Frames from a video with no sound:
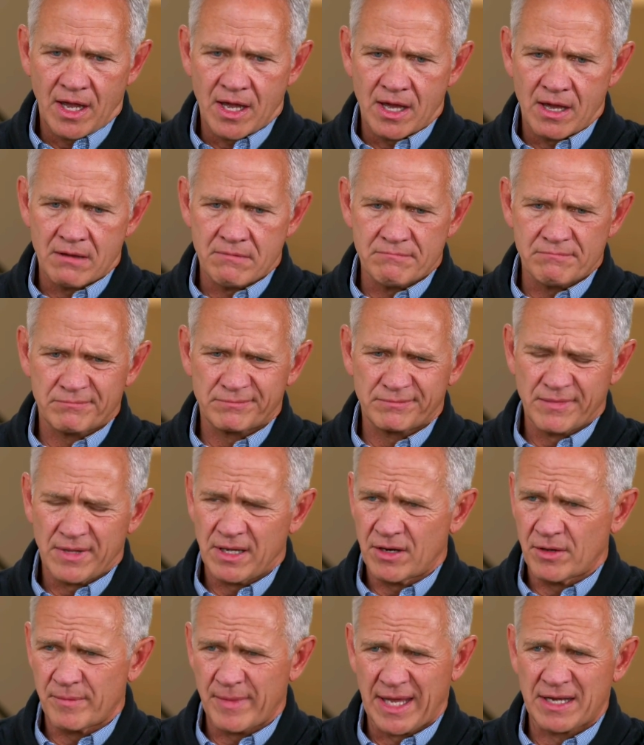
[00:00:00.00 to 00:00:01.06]
um,
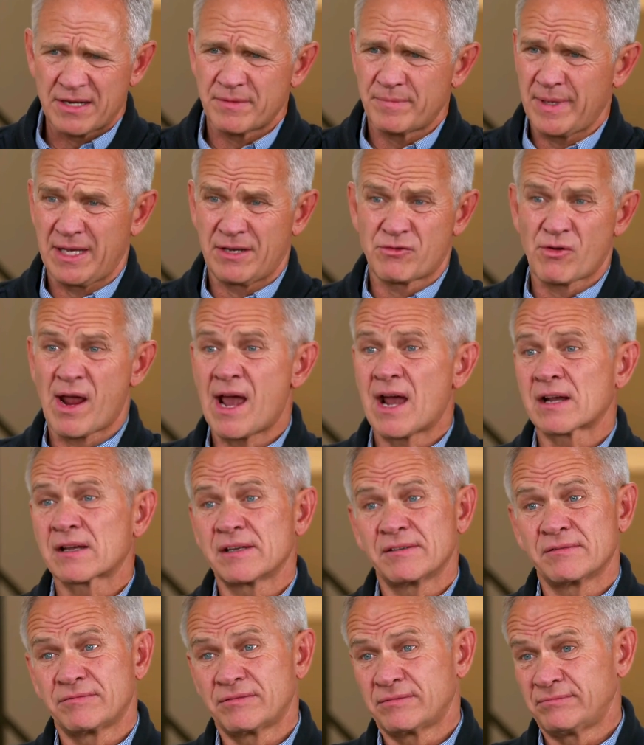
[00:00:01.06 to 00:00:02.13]
you know, men to be
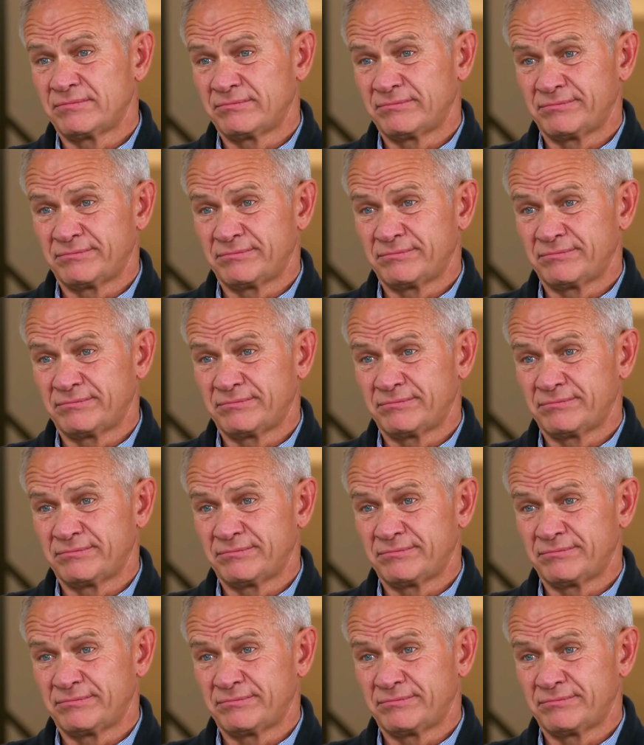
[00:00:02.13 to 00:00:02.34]
attractive.